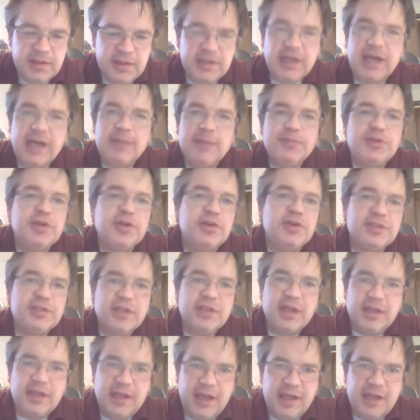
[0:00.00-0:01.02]
Tom turns
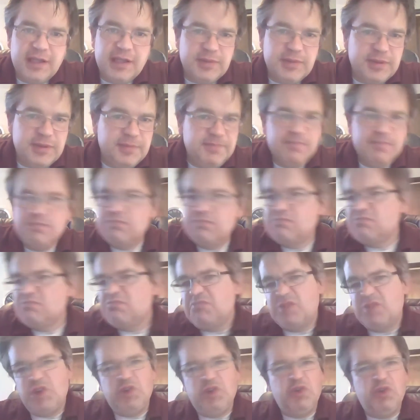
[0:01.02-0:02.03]
on Gatsby.
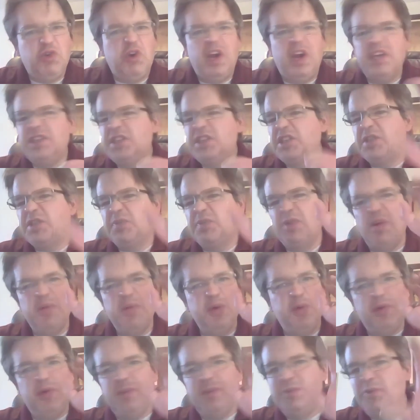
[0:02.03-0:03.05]
Crisis
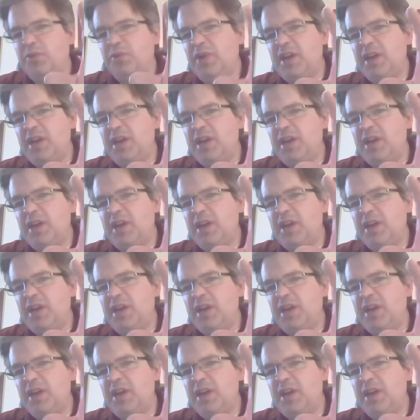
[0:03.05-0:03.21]
moment we've been